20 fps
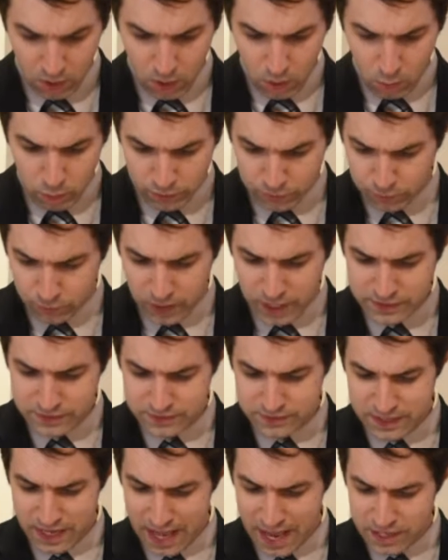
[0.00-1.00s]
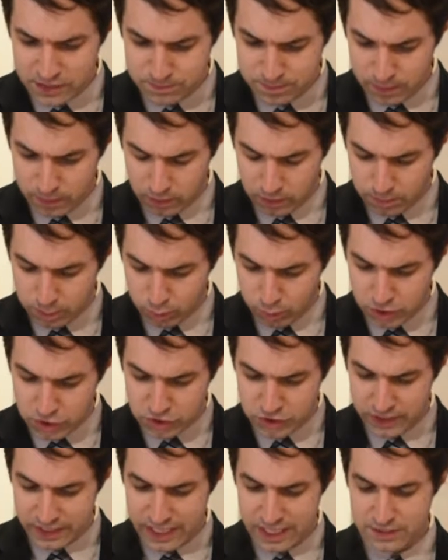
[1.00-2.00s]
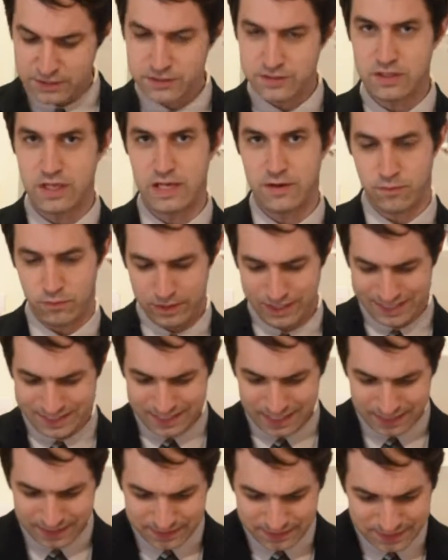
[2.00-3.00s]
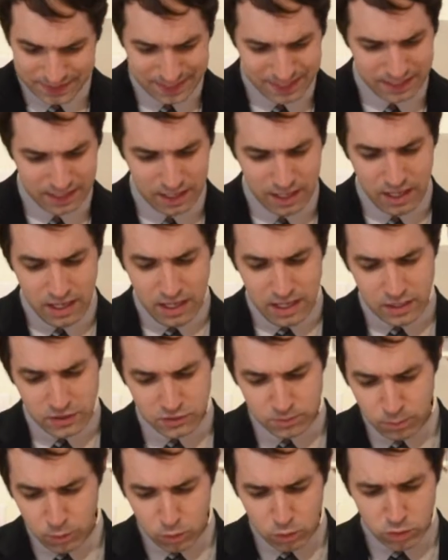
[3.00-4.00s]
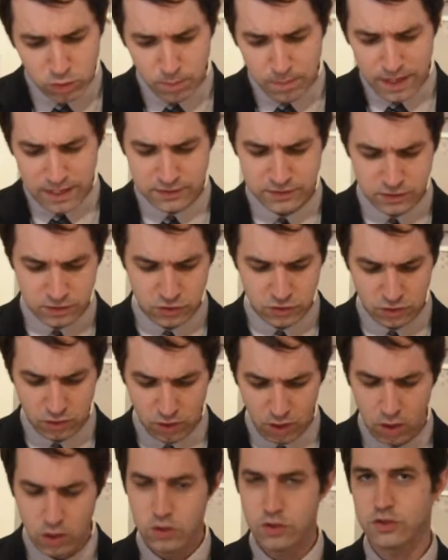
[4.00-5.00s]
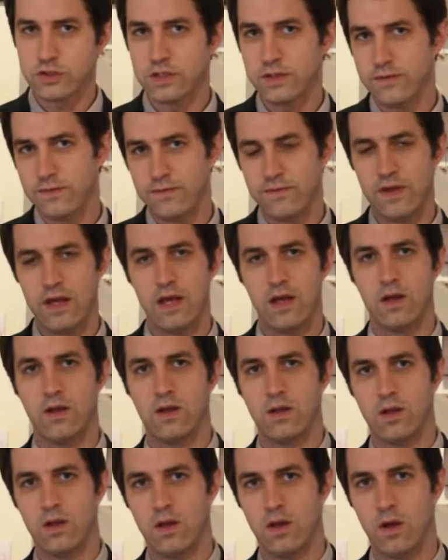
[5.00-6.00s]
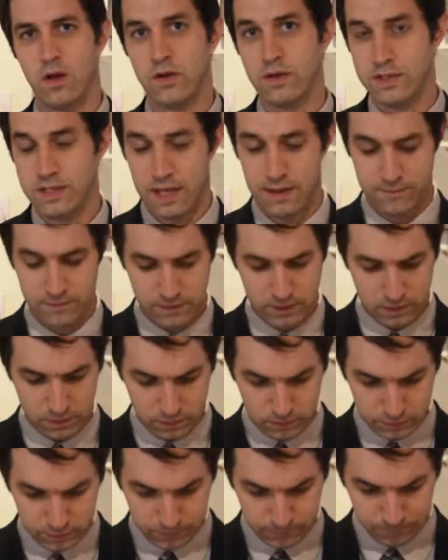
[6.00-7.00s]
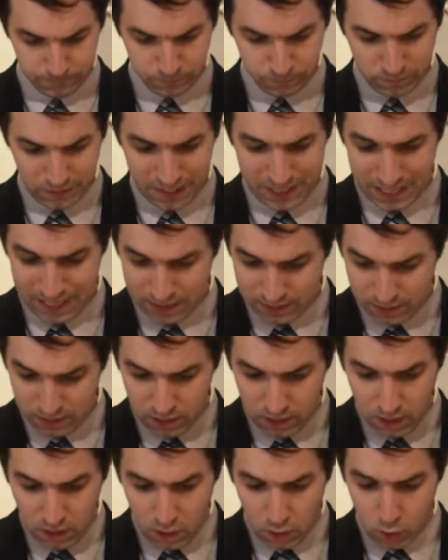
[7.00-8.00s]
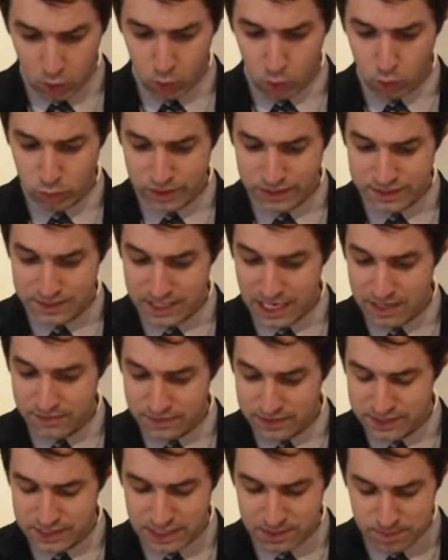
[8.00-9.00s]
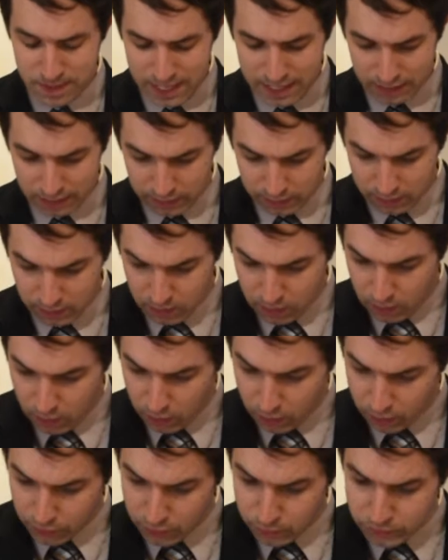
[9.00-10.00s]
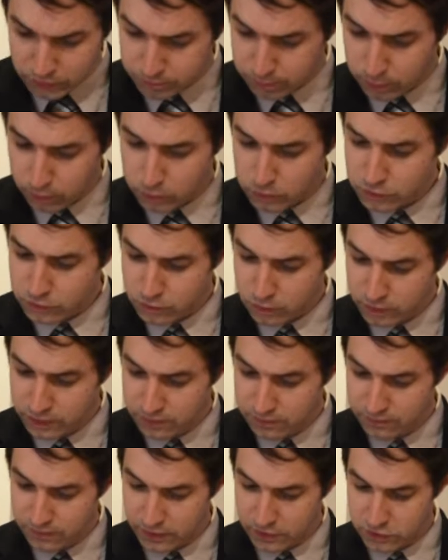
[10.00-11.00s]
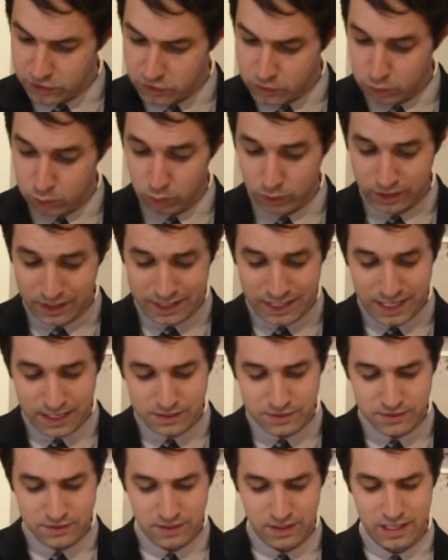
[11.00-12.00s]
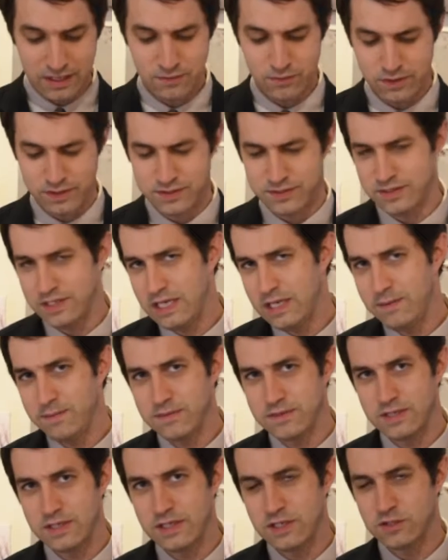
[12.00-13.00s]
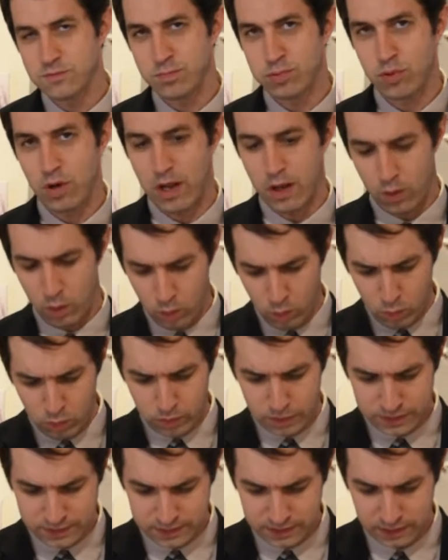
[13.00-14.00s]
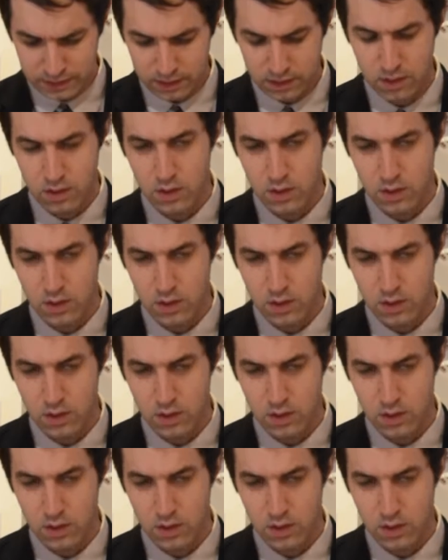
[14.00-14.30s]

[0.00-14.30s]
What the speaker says: When Francis Asbury preached against slavery in Tennessee, his moral message largely fell on deaf ears. And according to David T. Bailey, although his personal convictions were against slavery, it seems that his priority